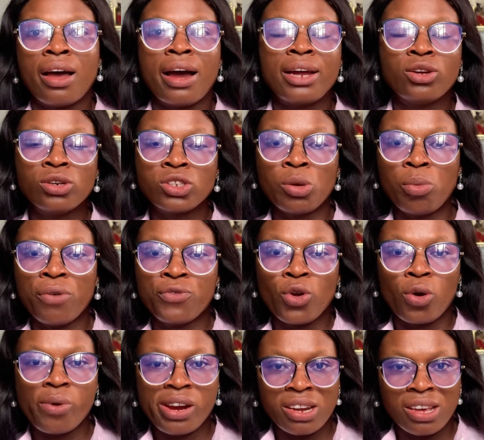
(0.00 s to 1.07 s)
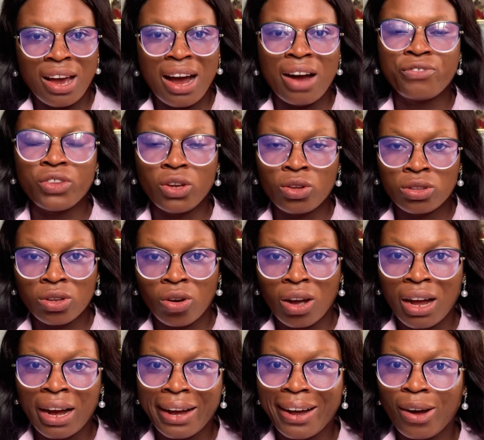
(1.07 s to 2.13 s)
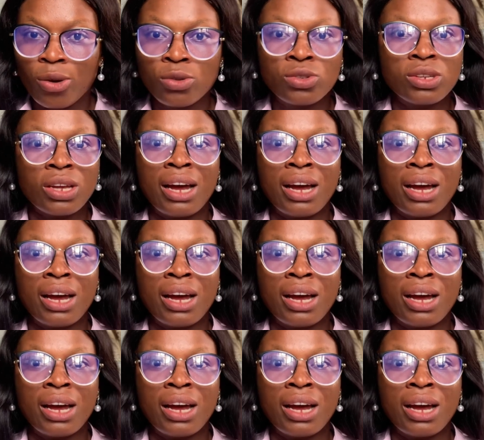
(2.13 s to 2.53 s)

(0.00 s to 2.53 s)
I know some of you already have TikTok accounts,